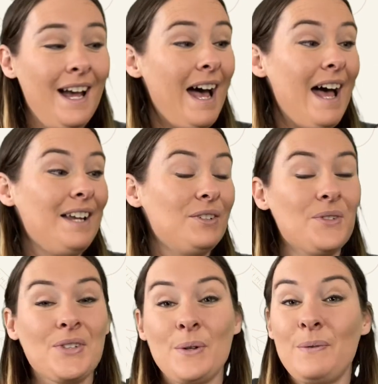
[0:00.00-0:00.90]
And
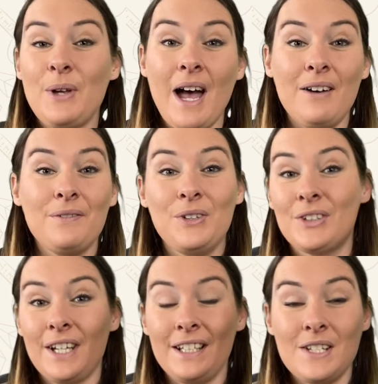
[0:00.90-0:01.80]
also if you have
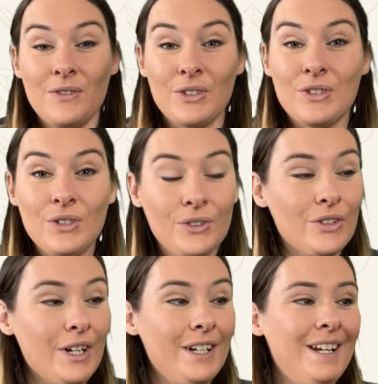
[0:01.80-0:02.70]
ukuleles for your
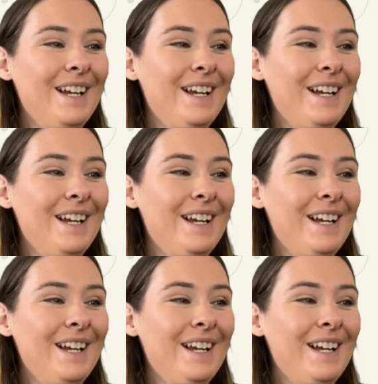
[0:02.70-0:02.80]
children,